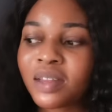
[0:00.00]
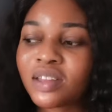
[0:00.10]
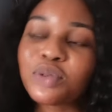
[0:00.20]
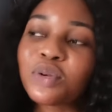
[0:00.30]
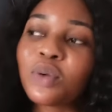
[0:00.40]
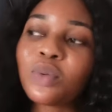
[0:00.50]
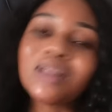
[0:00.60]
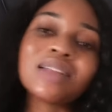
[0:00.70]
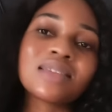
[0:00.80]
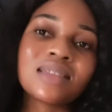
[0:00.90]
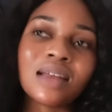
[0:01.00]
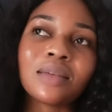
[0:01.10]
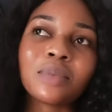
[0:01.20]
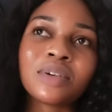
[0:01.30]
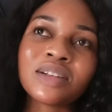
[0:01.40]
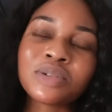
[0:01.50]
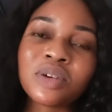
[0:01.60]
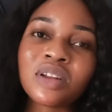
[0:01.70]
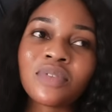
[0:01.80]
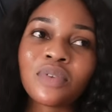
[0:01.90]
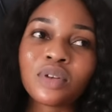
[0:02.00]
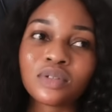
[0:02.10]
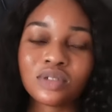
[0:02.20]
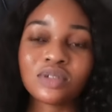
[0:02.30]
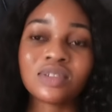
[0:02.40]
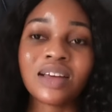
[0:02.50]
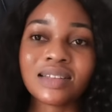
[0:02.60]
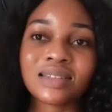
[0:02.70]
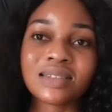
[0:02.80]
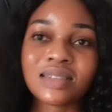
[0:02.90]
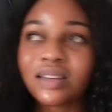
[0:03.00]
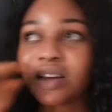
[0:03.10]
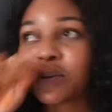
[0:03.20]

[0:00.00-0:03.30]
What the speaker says: They do not want this thing, but they are doing it for the society's sake.